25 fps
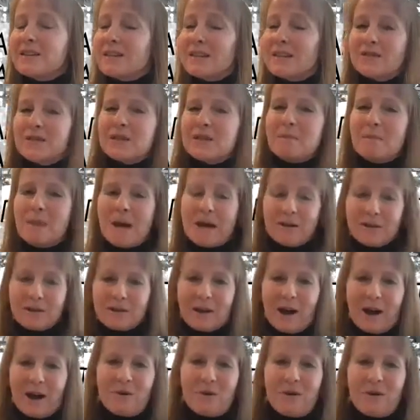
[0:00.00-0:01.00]
Even the mayor's
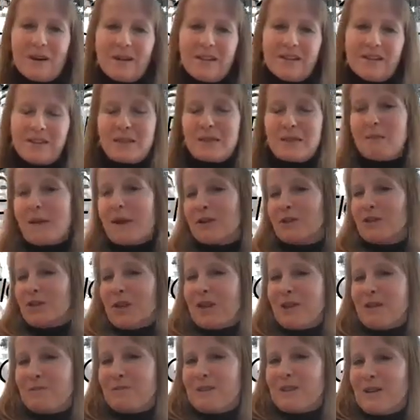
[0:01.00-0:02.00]
got one. It says Mayor
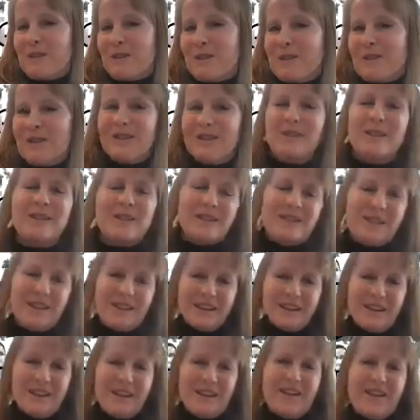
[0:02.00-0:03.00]
James on it,
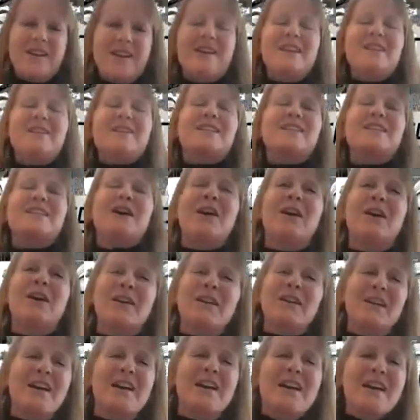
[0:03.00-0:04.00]
So,
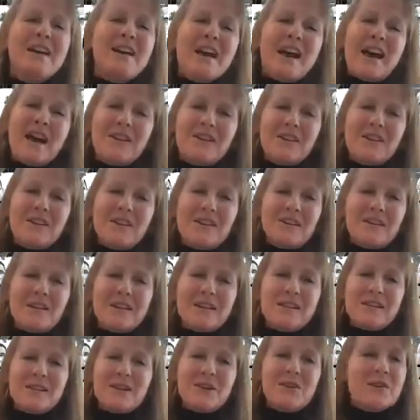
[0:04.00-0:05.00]

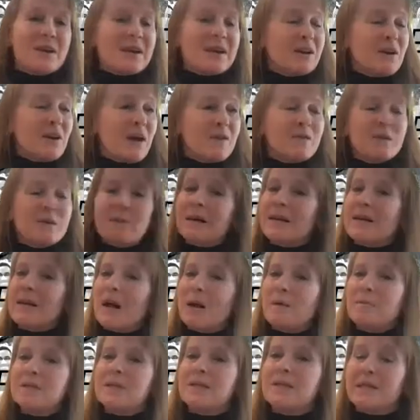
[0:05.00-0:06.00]
everybody
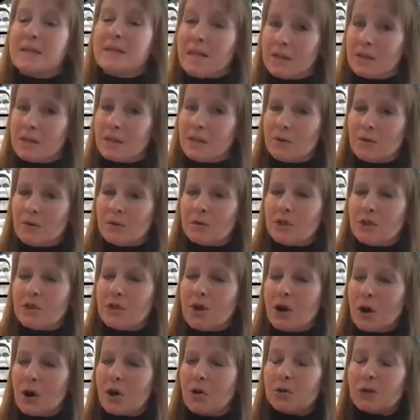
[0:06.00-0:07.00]
comes in this. And so there's
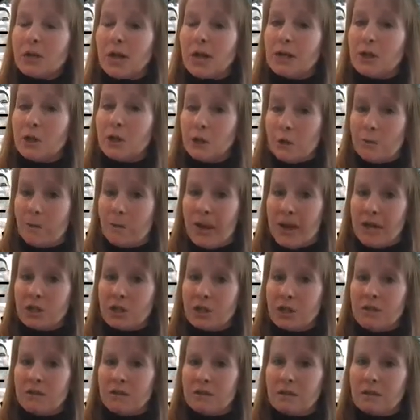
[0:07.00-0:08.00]
no, like, you're the
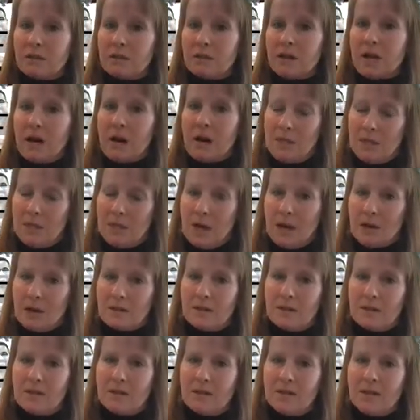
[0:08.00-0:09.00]
patient and I'm the
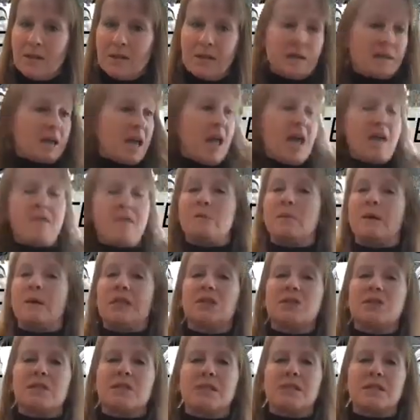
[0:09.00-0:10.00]
doctor.
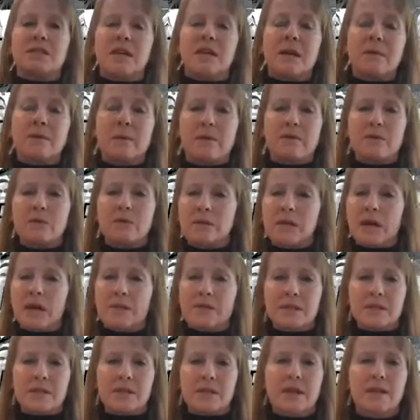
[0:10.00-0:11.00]
Everybody looks the same. Everyone's
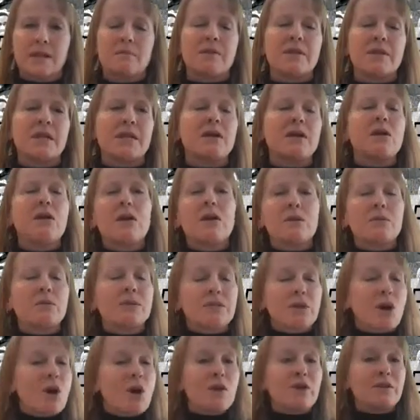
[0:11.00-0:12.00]
got the same thing on.
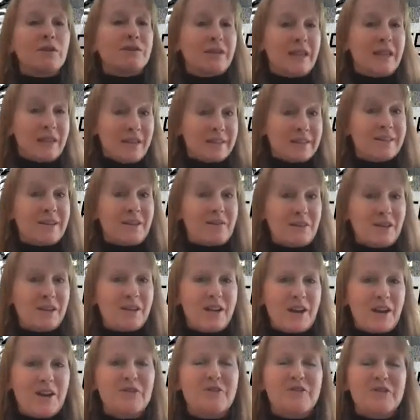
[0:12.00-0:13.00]
It's all, like I said, very
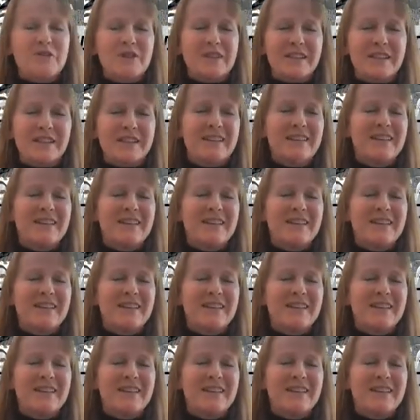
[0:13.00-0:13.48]
carefully